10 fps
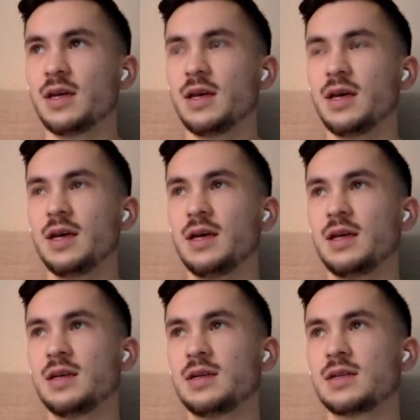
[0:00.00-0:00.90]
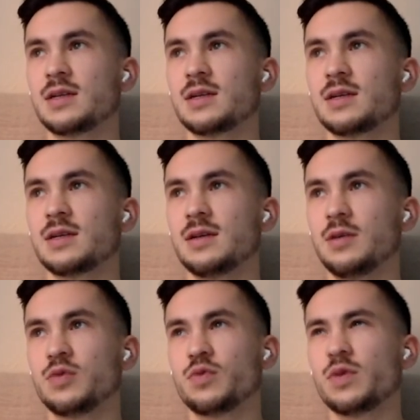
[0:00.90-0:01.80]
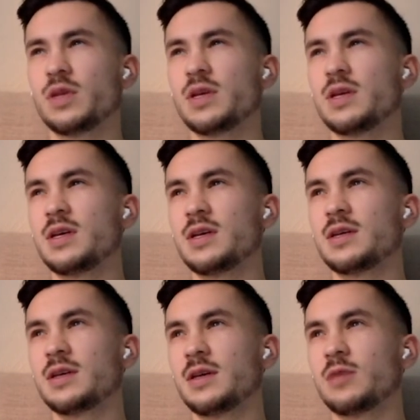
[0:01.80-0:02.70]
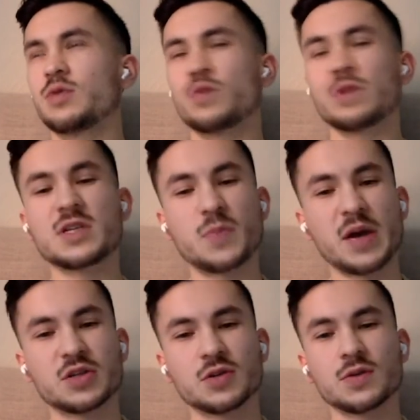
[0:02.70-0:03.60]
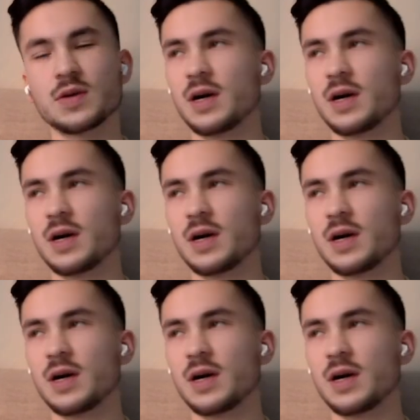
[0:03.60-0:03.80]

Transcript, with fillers: and it was really, it was really special.